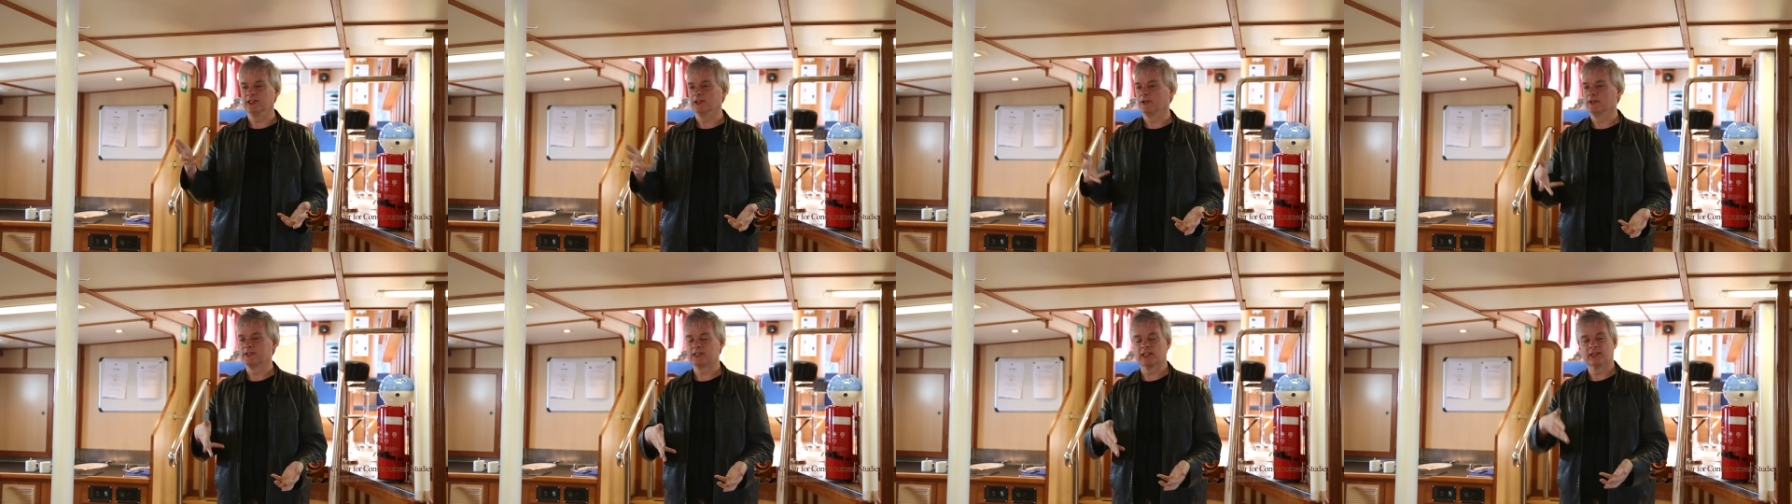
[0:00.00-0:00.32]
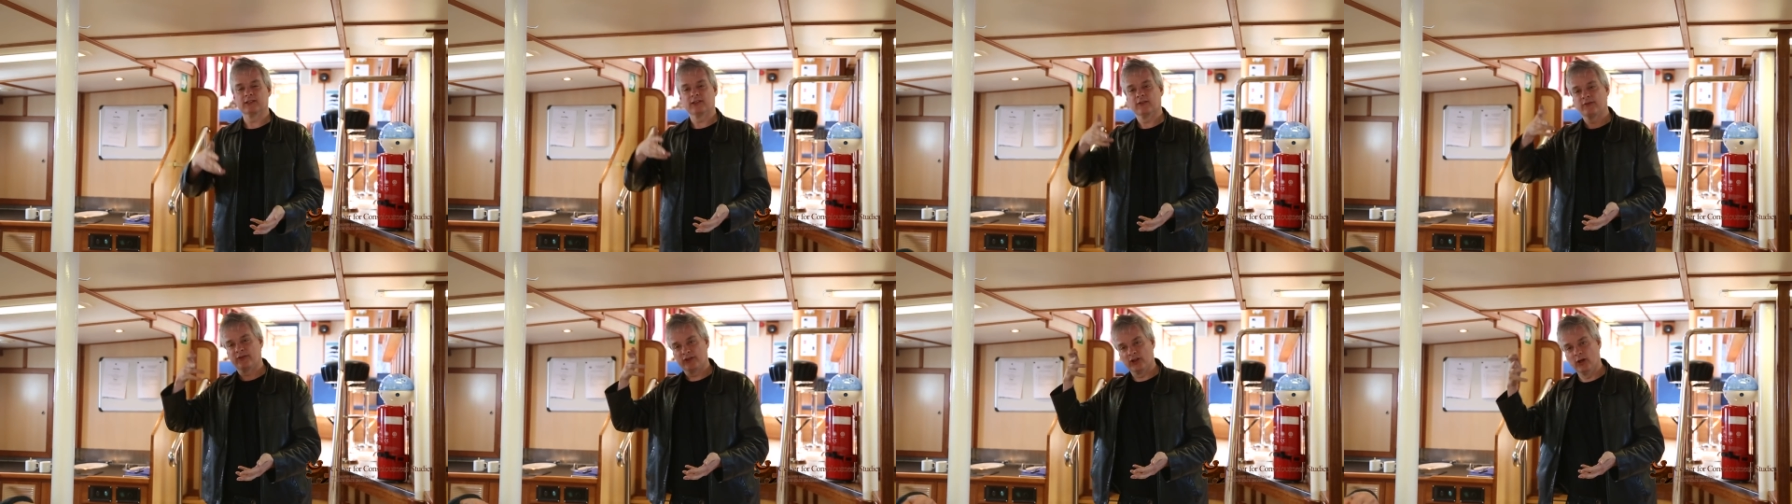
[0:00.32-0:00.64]
Is
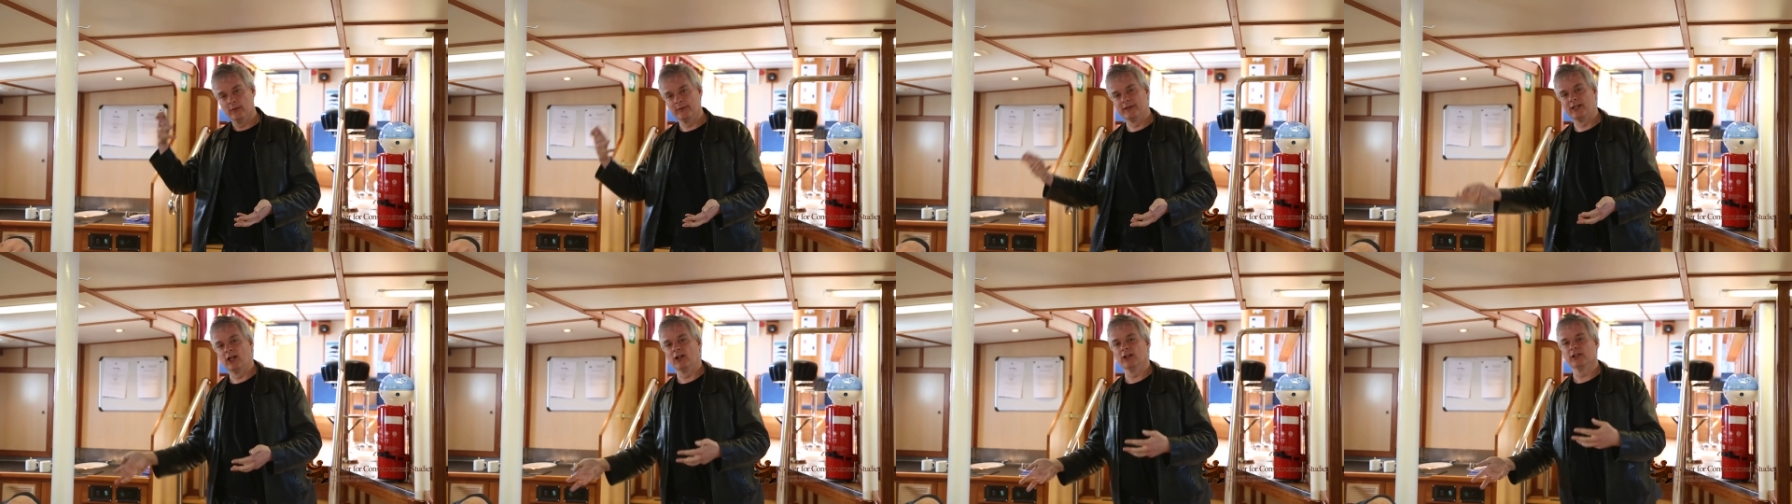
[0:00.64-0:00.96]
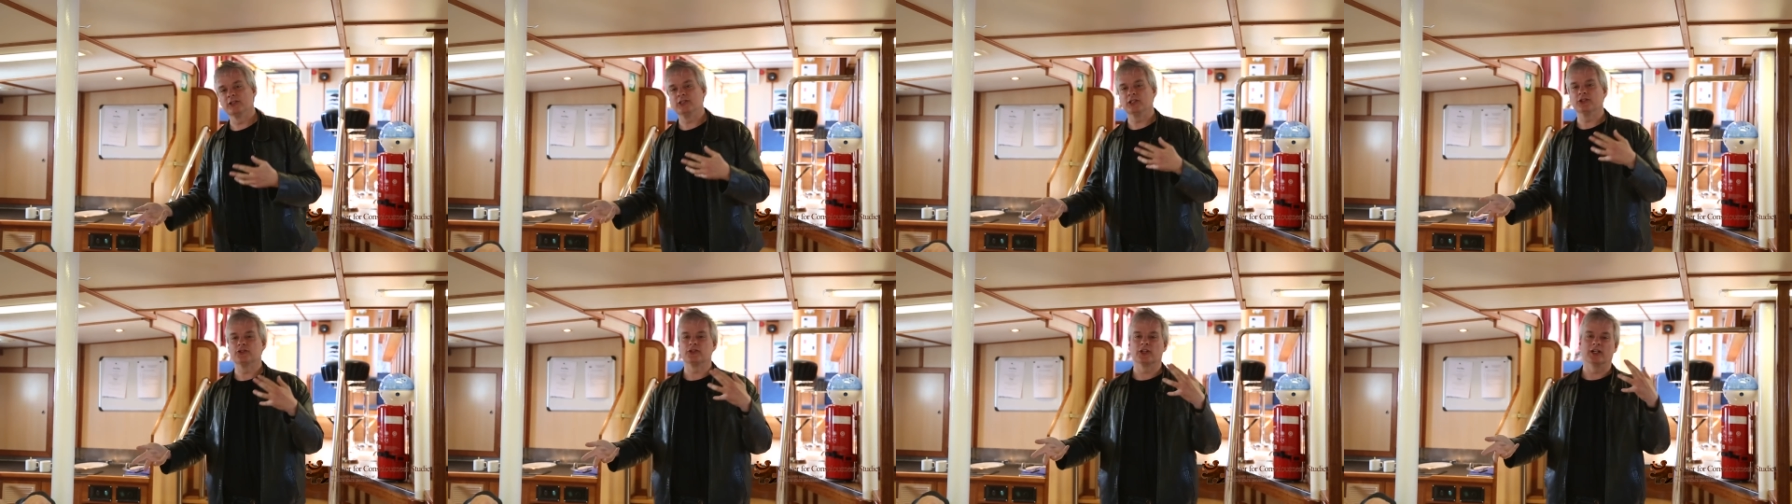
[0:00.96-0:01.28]
it the
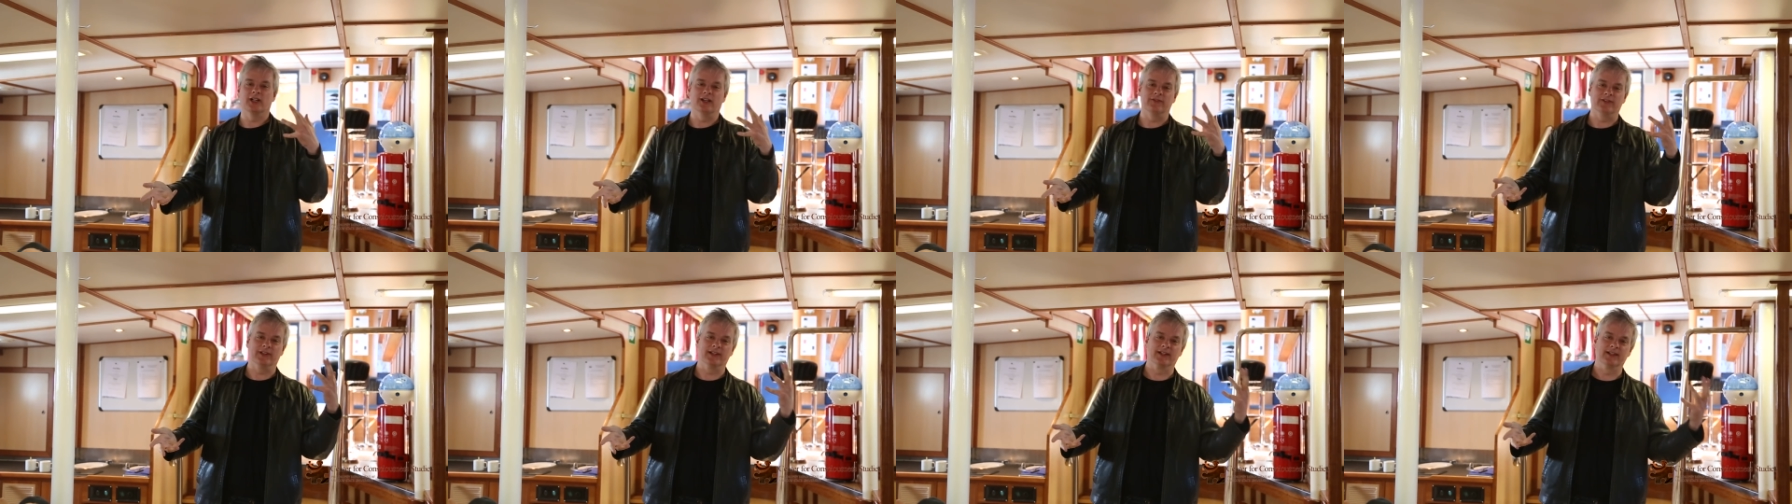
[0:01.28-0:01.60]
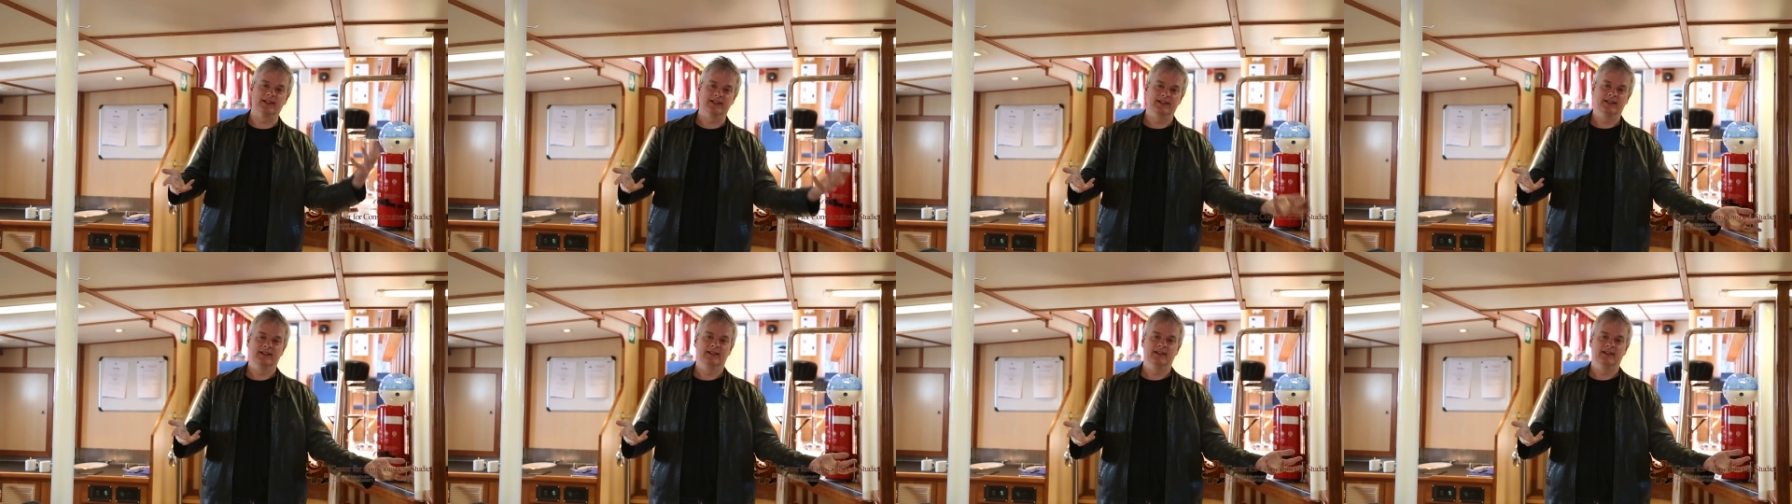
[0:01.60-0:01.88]
phenomenology driving